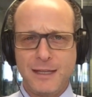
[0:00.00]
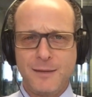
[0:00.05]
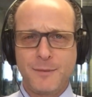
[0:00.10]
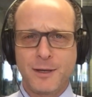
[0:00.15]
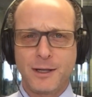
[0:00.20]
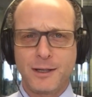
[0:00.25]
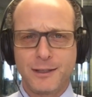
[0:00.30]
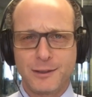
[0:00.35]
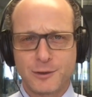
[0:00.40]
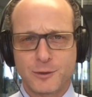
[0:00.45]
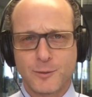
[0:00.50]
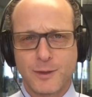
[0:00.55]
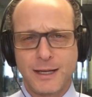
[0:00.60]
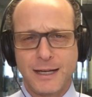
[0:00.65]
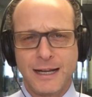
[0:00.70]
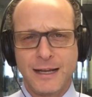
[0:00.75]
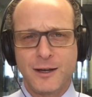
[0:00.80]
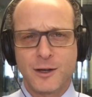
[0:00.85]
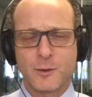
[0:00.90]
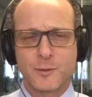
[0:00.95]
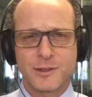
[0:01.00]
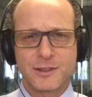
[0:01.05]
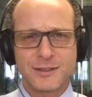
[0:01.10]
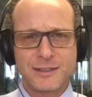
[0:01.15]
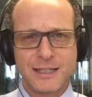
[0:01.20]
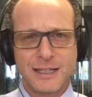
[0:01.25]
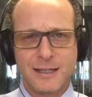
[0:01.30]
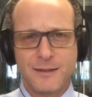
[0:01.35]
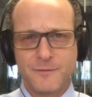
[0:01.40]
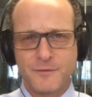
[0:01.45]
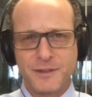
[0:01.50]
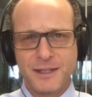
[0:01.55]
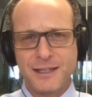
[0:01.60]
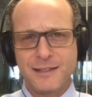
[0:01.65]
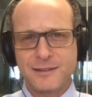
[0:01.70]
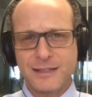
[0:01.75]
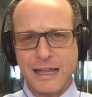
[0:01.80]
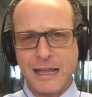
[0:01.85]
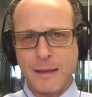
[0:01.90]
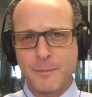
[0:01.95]
email list right now to receive
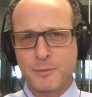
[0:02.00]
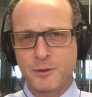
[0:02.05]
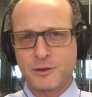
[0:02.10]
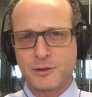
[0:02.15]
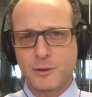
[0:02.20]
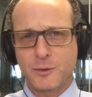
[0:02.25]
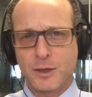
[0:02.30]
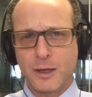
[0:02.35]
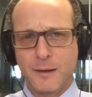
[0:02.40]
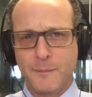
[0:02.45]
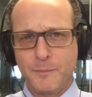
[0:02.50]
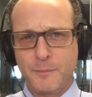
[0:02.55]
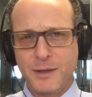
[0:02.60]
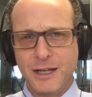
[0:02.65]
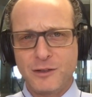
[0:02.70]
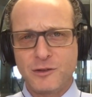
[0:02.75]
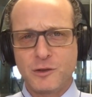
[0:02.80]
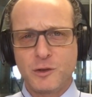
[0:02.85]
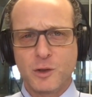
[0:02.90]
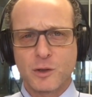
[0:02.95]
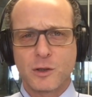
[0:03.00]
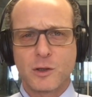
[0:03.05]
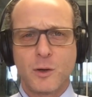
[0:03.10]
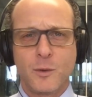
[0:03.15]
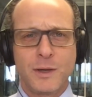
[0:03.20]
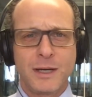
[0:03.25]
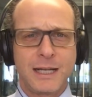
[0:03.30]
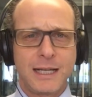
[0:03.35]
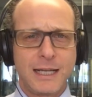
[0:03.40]
these episode updates, you're going to